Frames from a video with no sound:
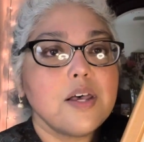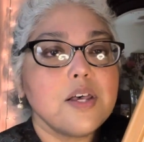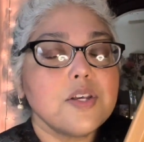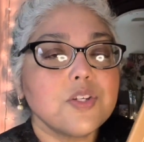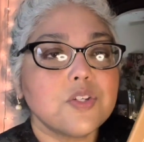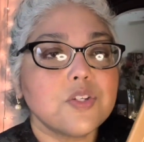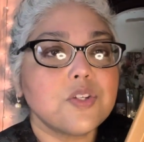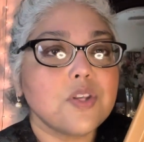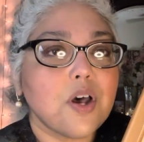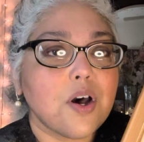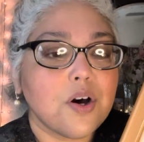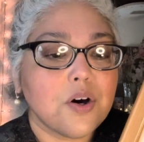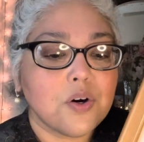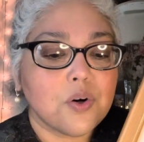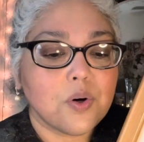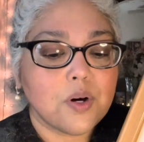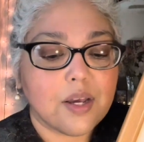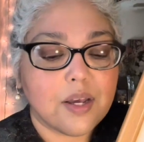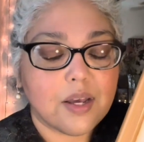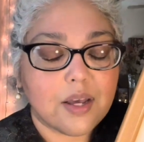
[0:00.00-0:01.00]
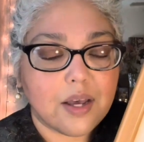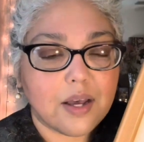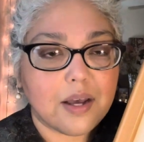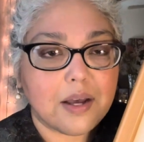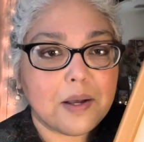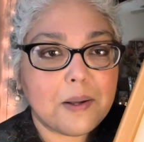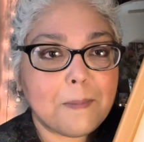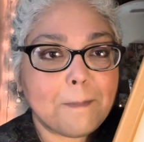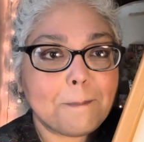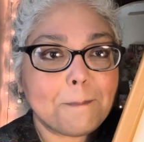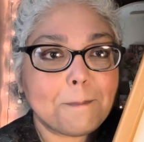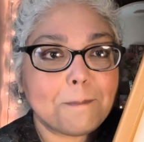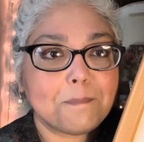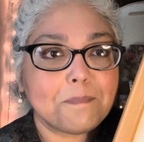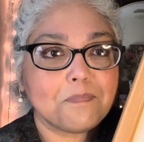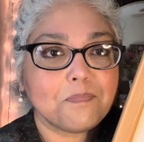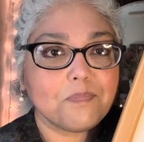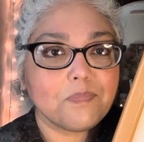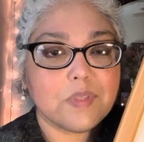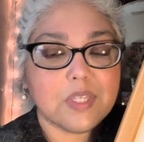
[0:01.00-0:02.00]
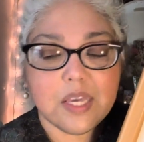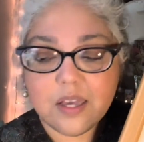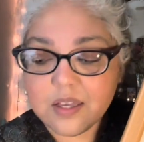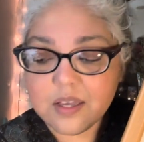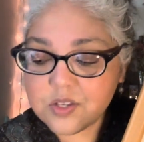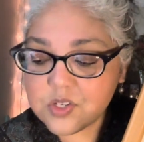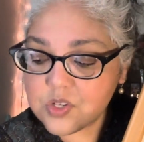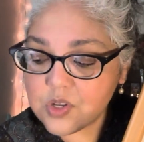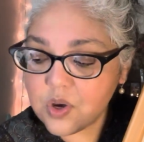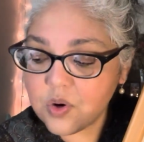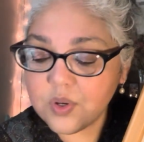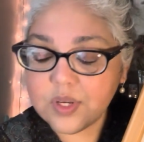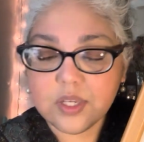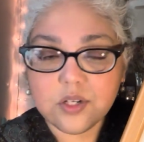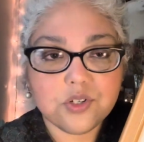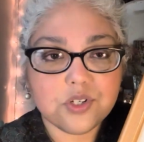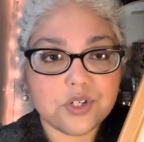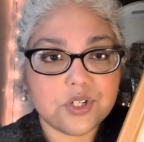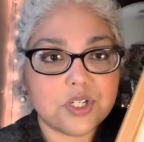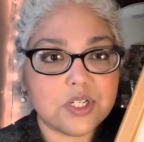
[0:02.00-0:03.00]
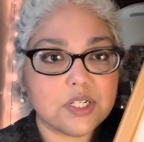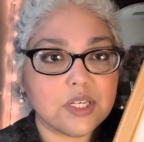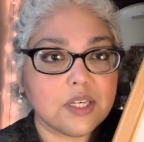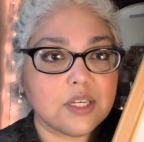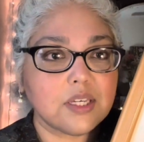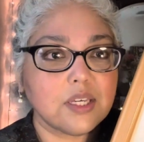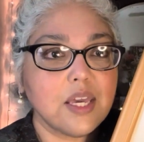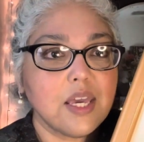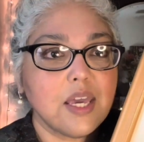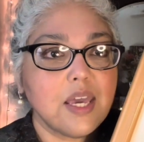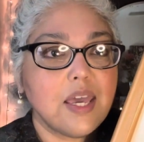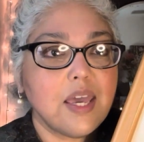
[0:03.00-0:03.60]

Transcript: So, um, yeah, so interesting.